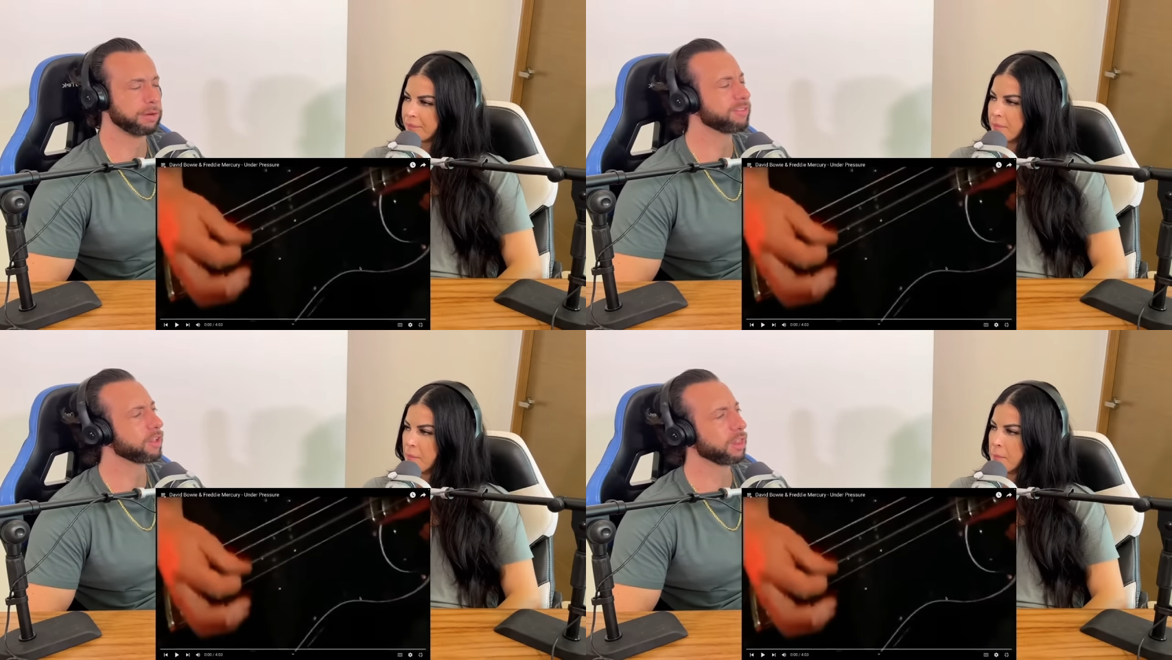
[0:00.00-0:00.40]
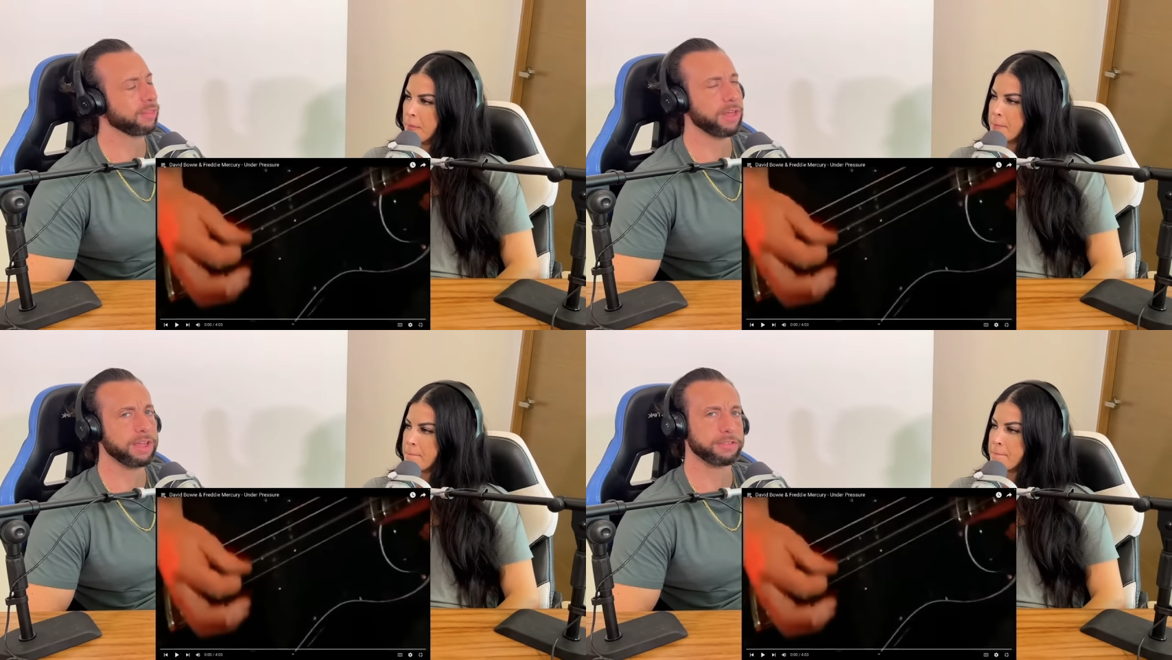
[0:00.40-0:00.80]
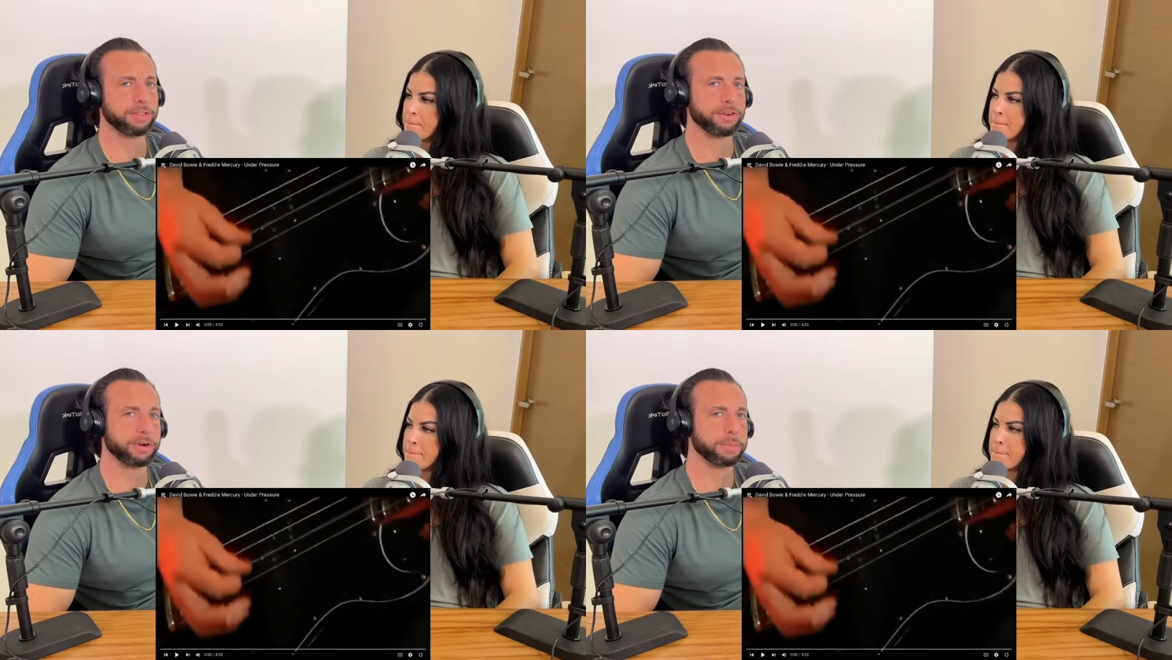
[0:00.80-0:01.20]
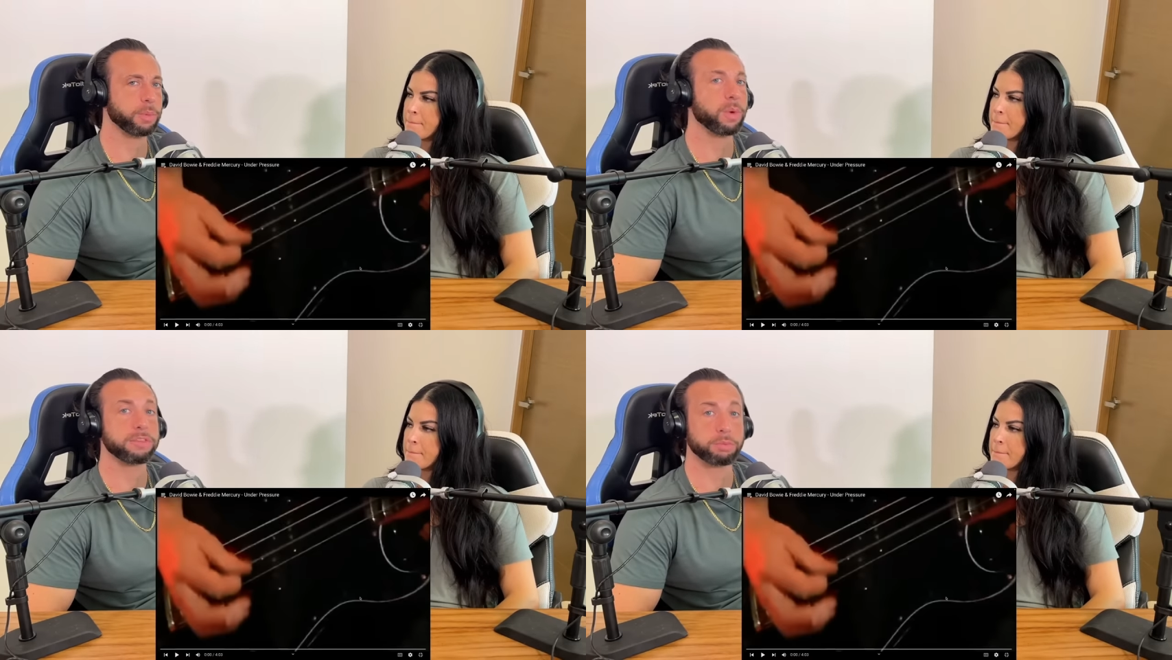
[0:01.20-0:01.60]
Speaker 1: Still a lot to learn, but
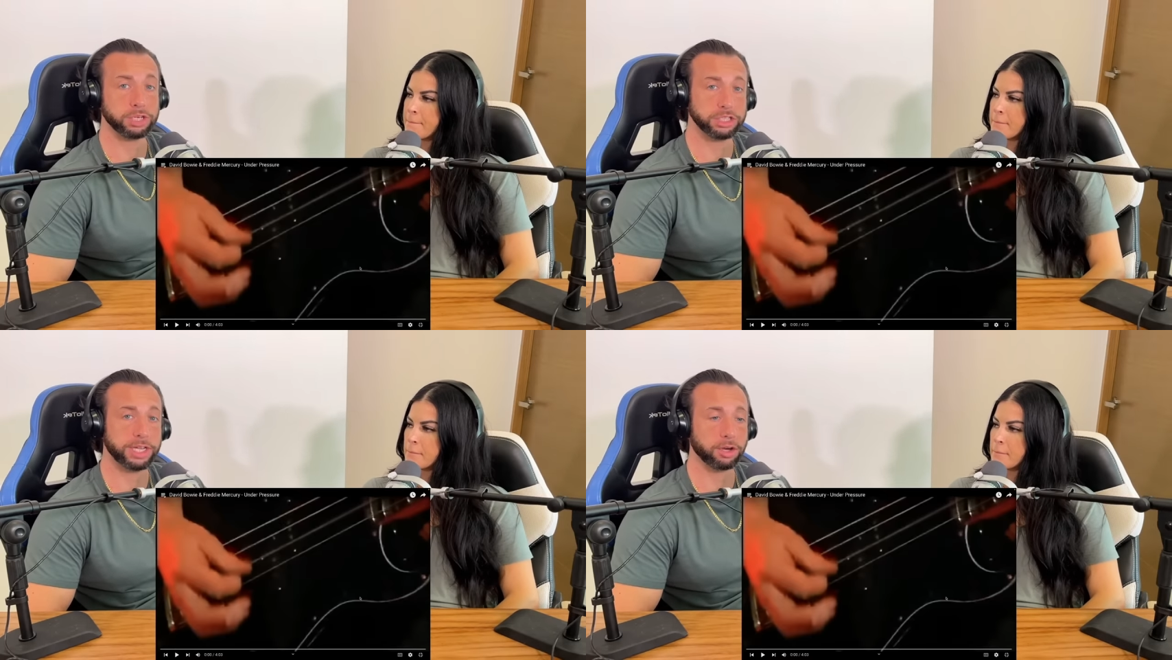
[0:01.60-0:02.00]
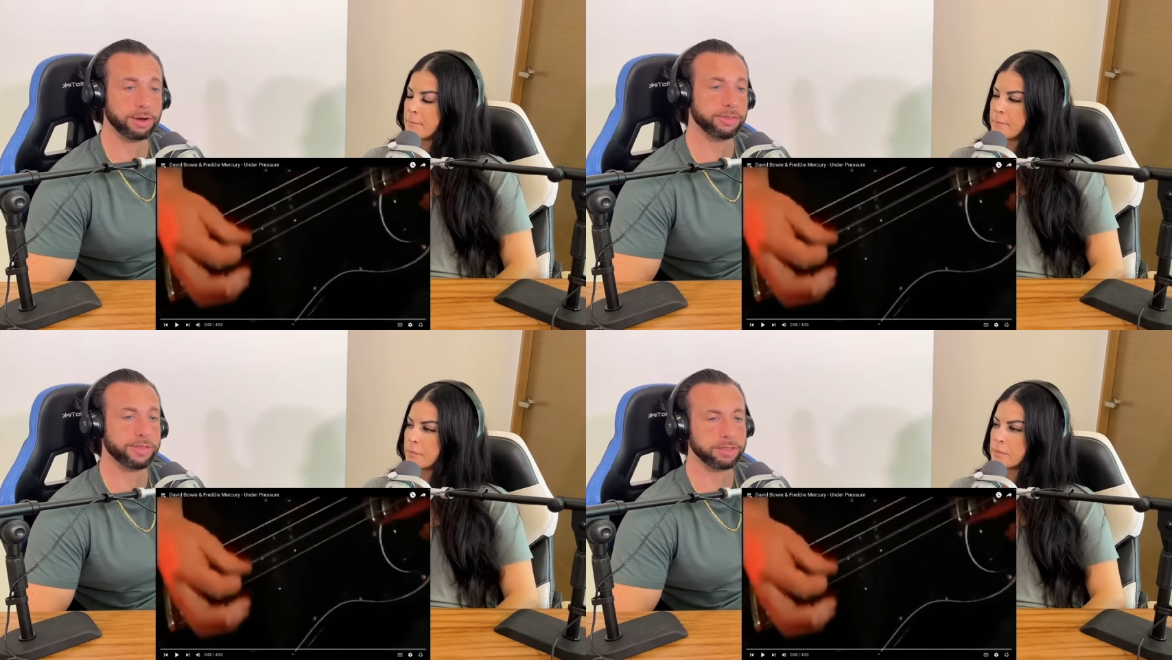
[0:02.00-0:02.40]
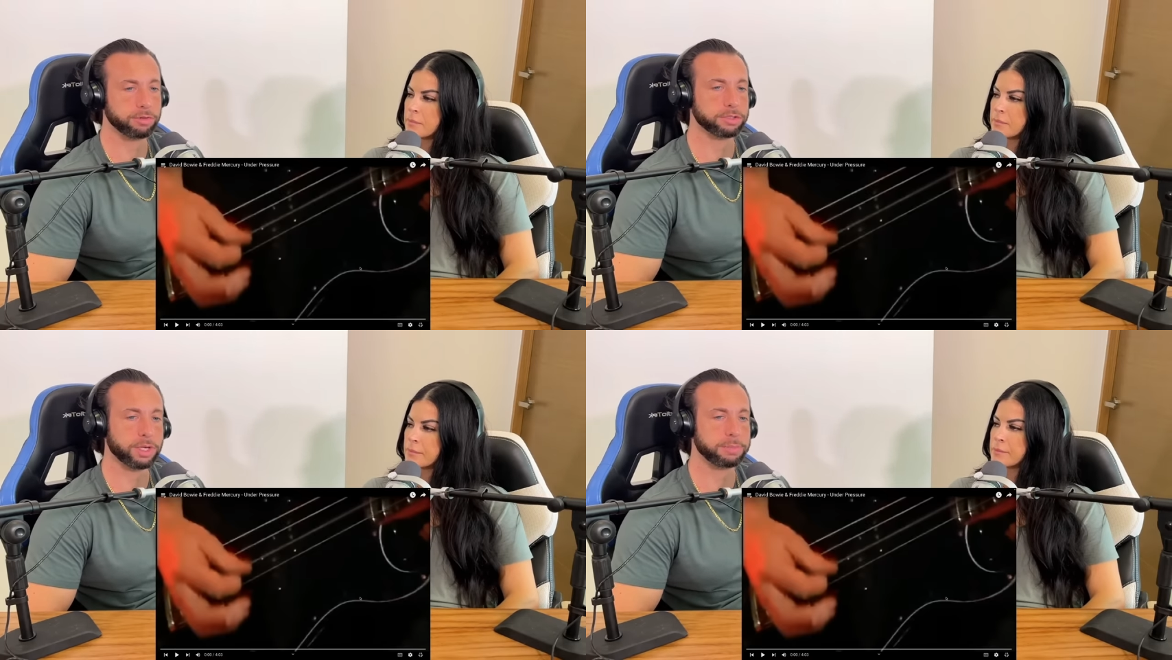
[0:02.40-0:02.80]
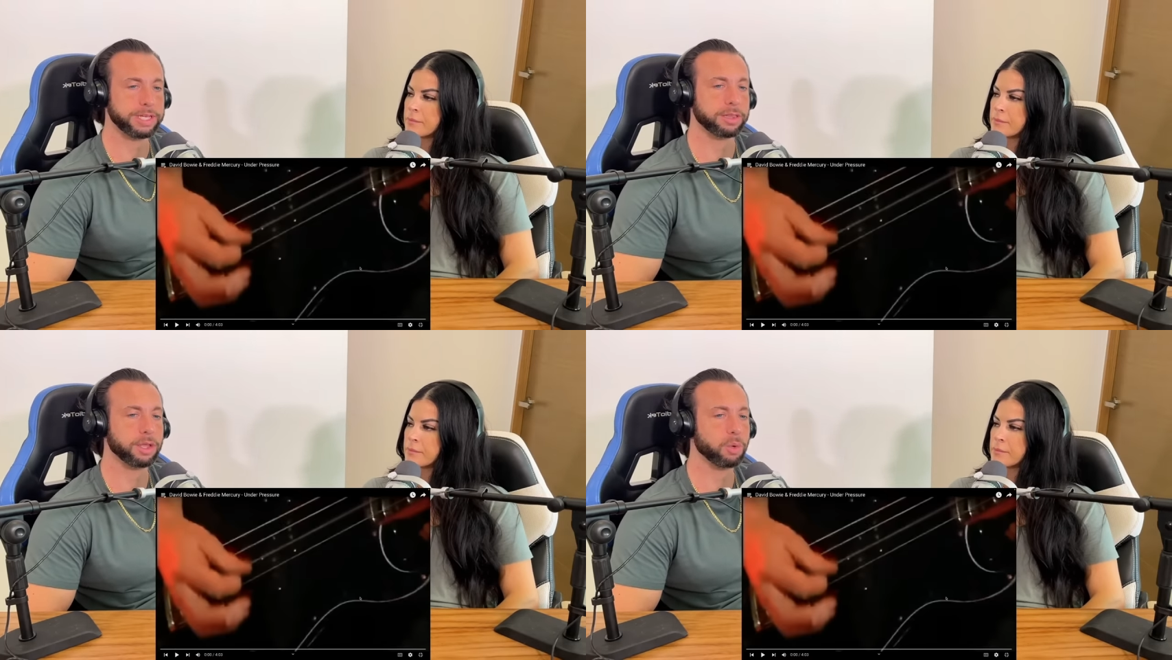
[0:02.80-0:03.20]
we always appreciate your insights. So drop it
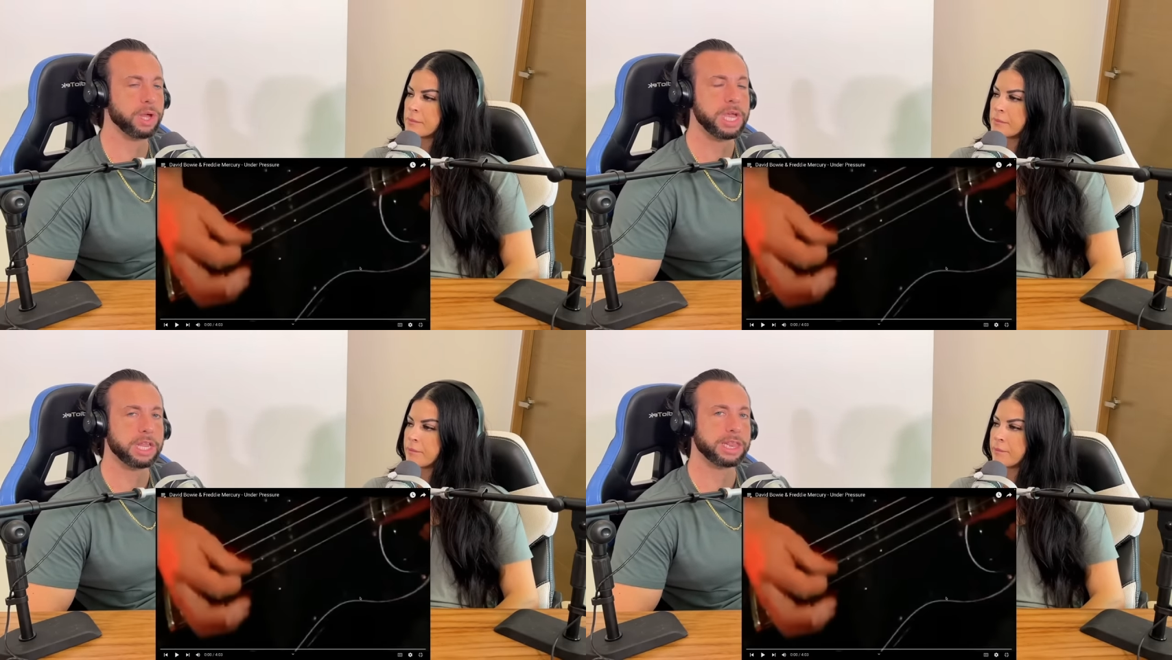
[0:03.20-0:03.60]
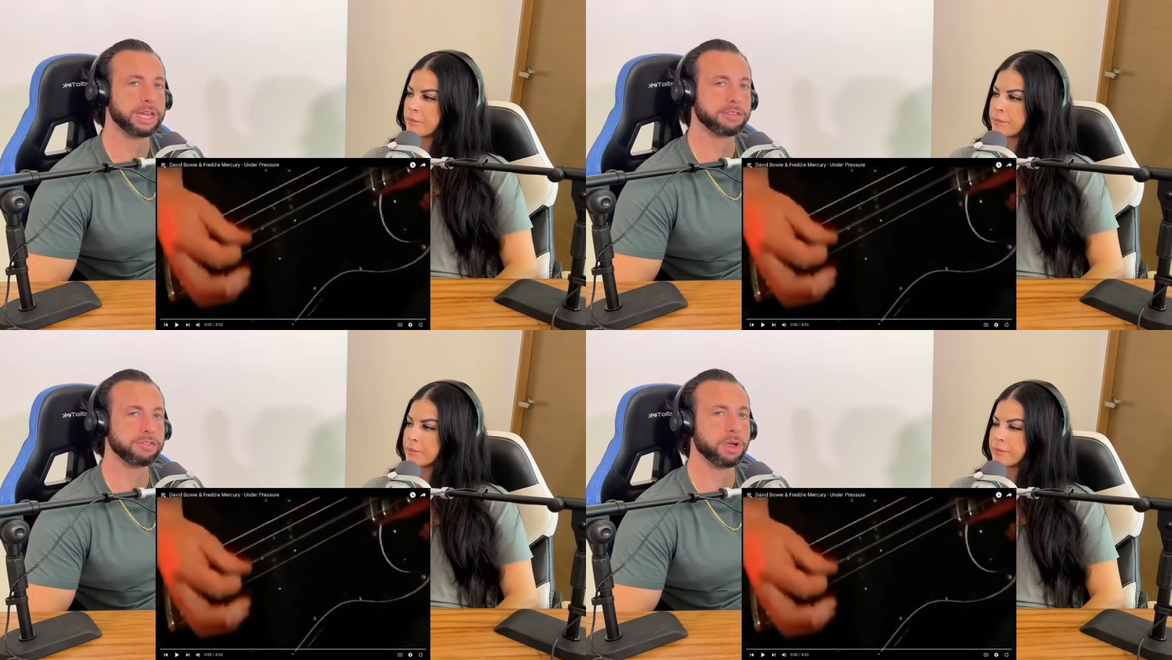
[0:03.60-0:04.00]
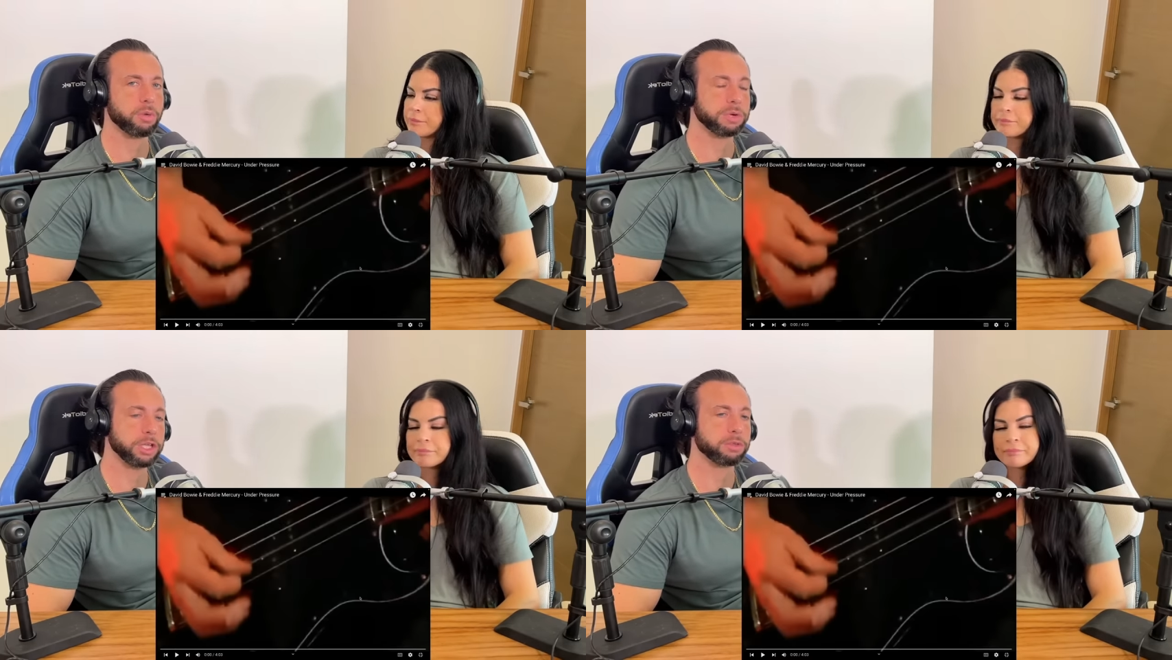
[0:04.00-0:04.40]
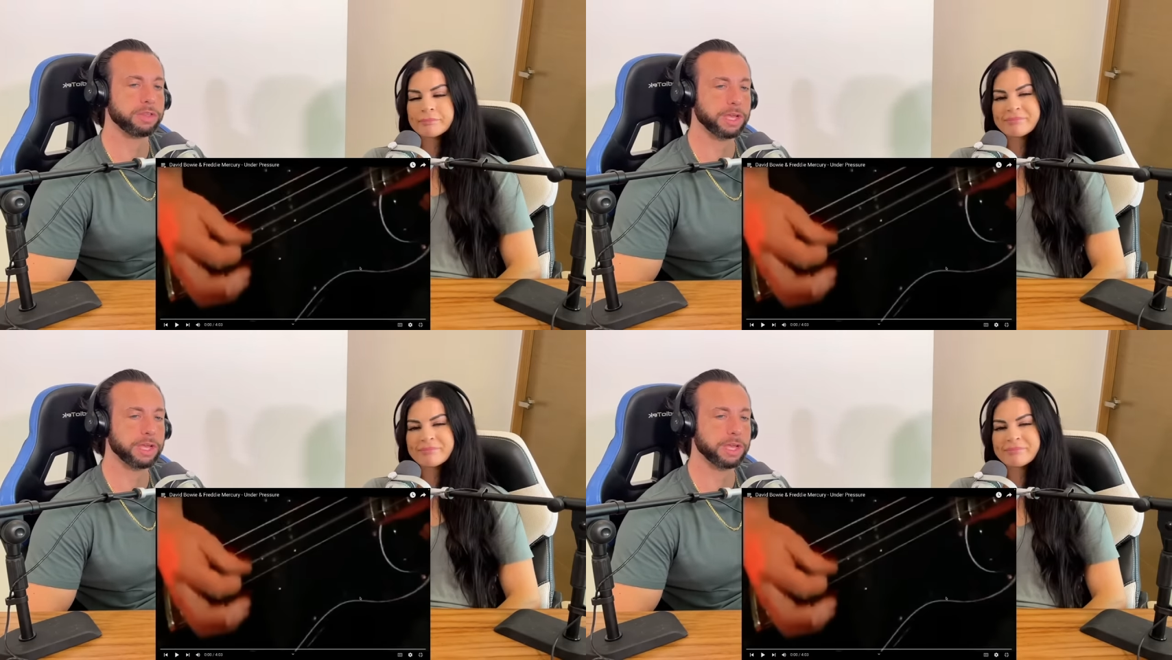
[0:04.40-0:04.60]
down low. Let us know what you